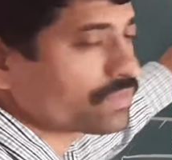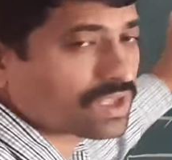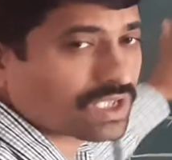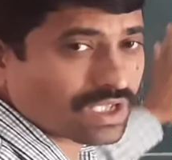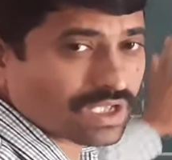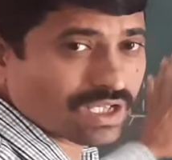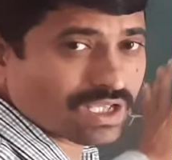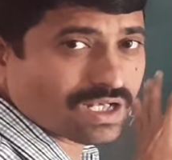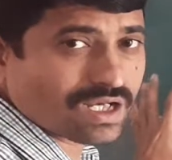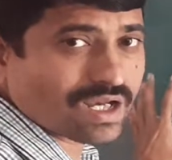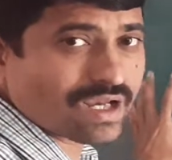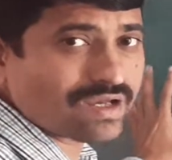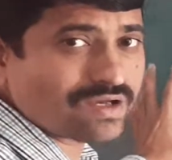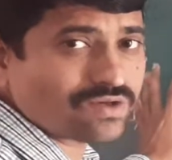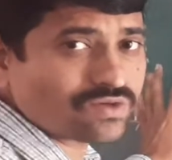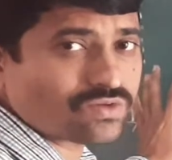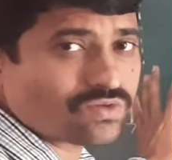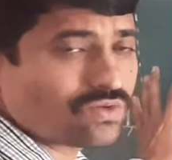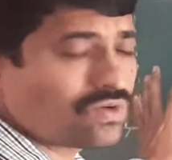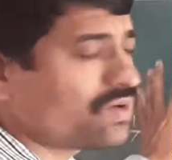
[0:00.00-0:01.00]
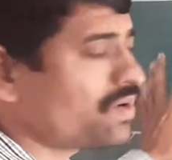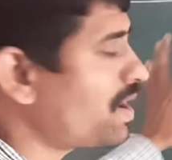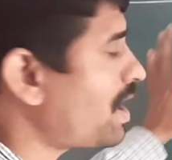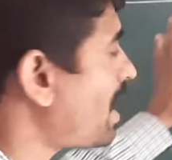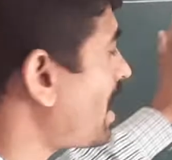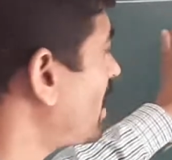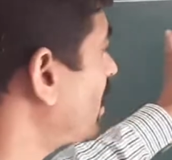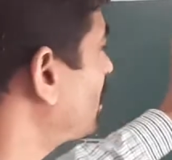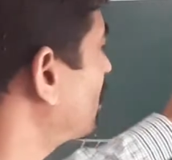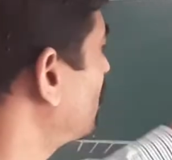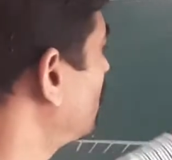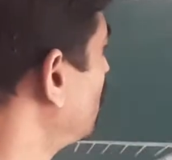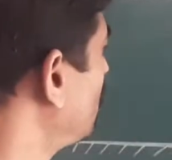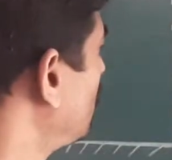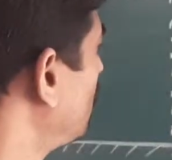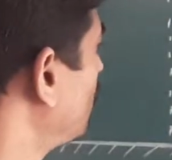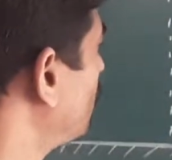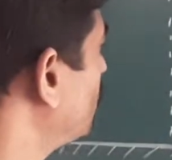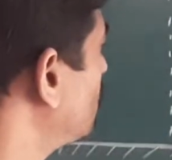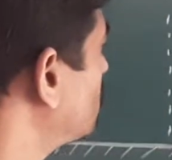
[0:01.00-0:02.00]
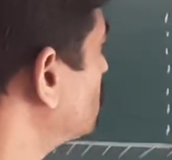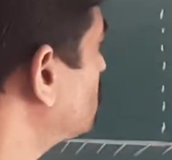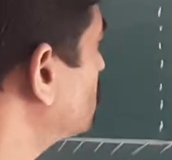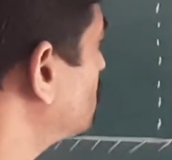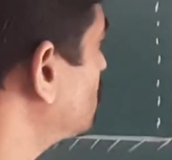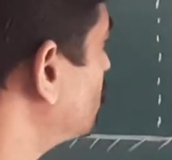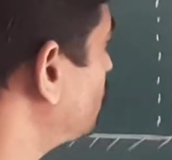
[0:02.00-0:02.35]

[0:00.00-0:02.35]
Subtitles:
Area into height means